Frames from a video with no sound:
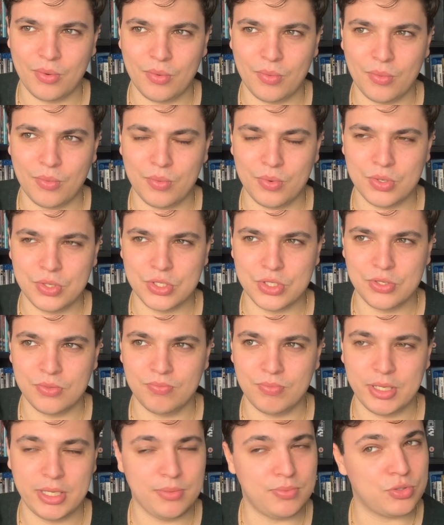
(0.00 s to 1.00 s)
was
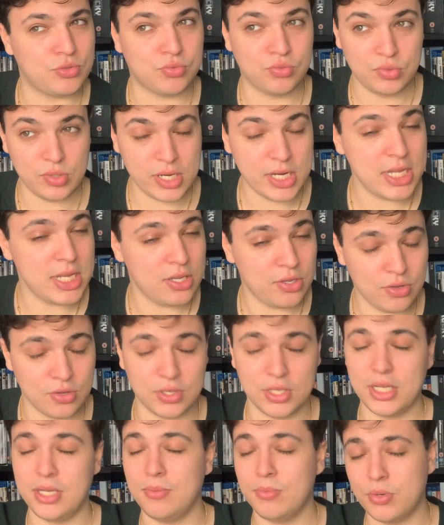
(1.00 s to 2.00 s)
really
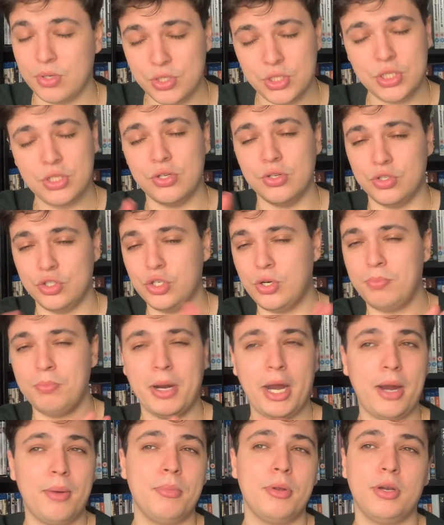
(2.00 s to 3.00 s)
good. He was good. John
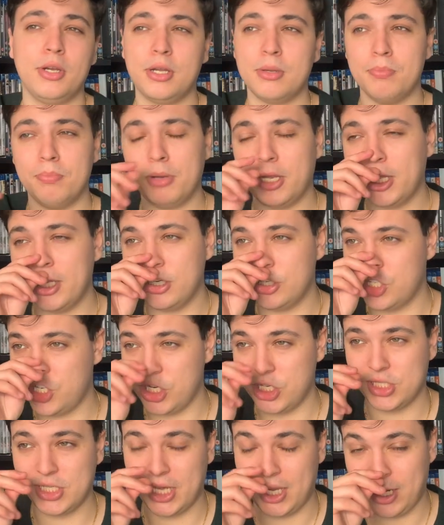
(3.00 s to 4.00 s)
Barrowman can play the
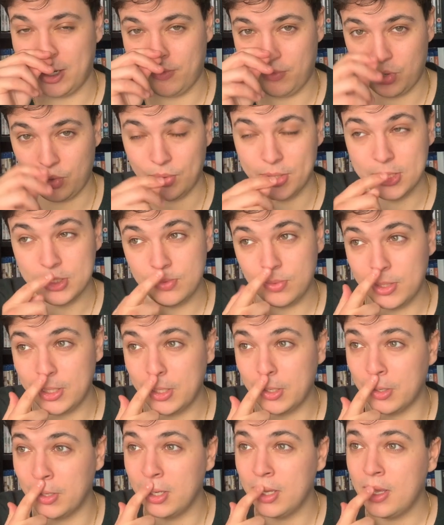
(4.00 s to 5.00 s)
shit out of that role. He's really
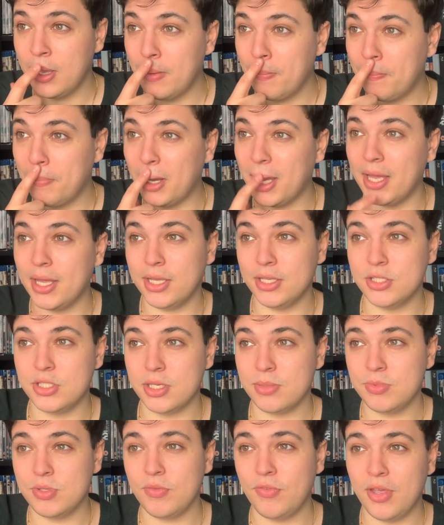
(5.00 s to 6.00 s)
good. But in
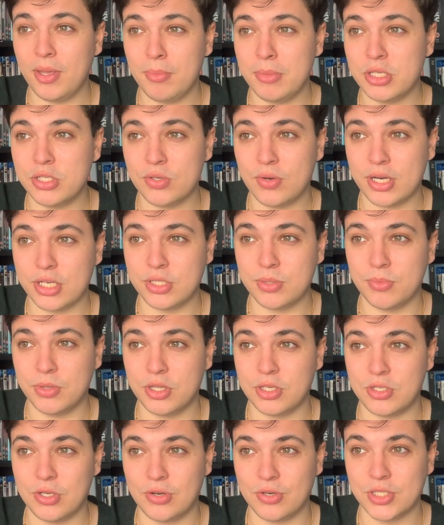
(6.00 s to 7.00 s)
terms of him interacting with
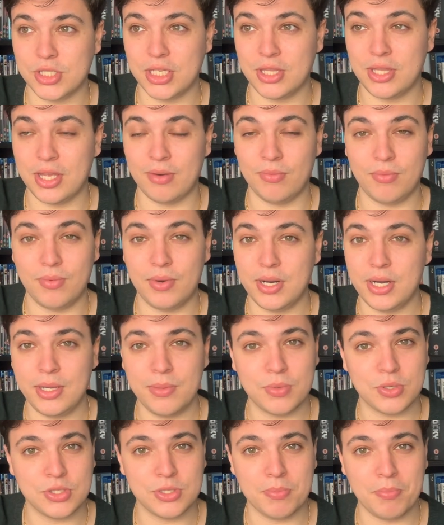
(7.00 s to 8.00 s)
the Doctor, there really
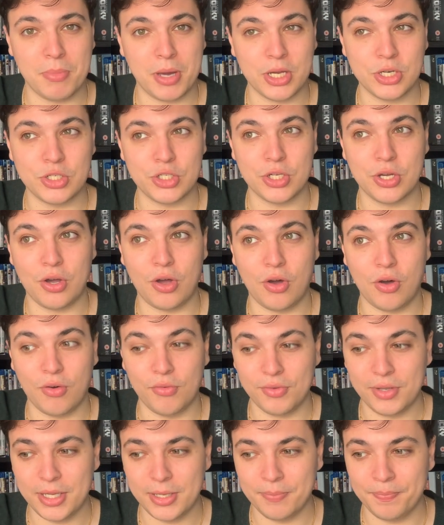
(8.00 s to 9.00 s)
wasn't much
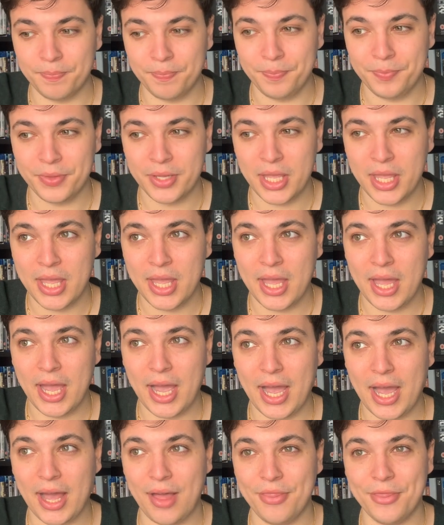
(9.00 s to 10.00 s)
of it.
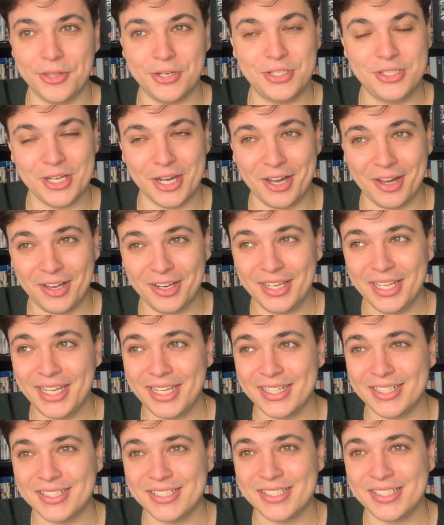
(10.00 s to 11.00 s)
And the
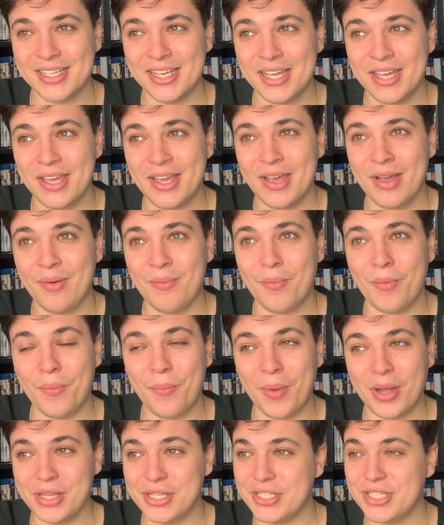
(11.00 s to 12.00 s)
Daleks were
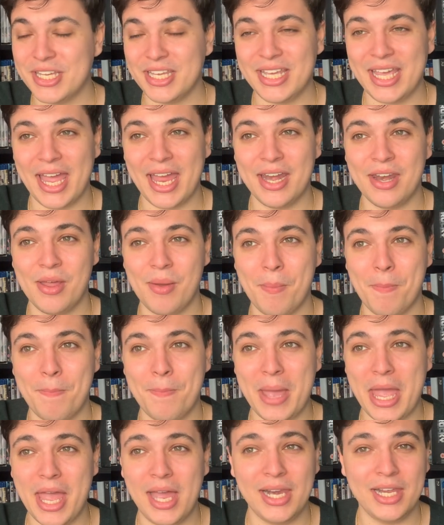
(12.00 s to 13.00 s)
once again
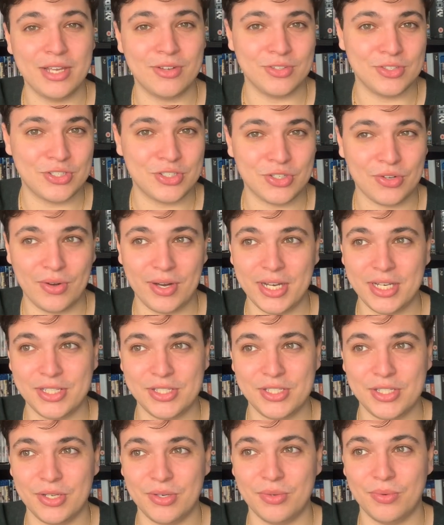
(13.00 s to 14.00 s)
barely on screen
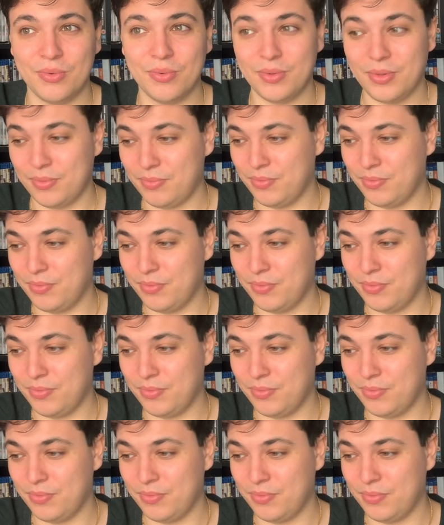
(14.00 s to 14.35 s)
till